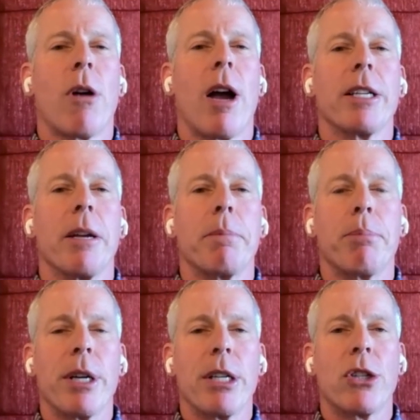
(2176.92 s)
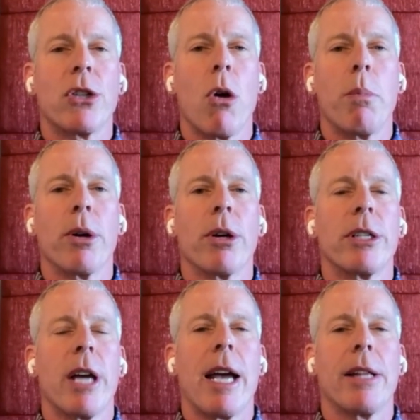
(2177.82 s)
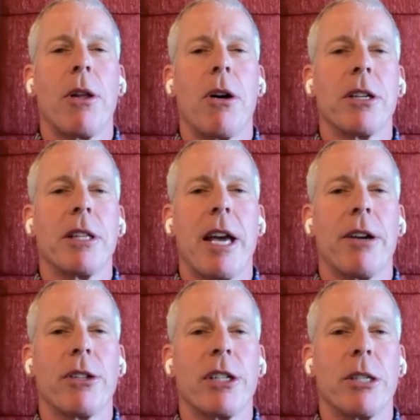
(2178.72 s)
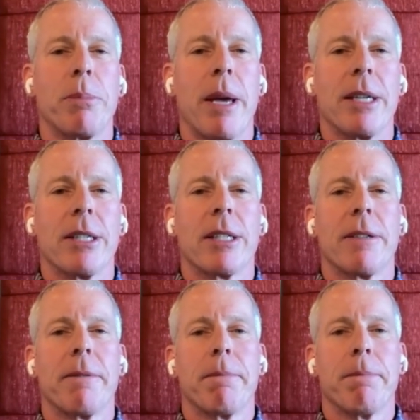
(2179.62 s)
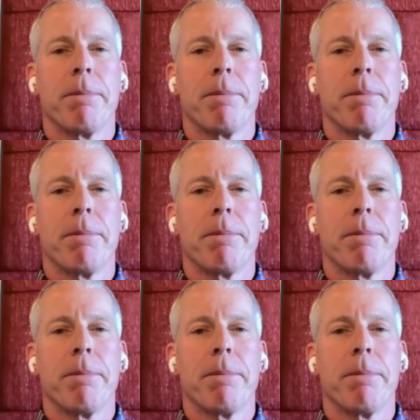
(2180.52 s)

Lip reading: trying to bring sober dialogue to the energy space.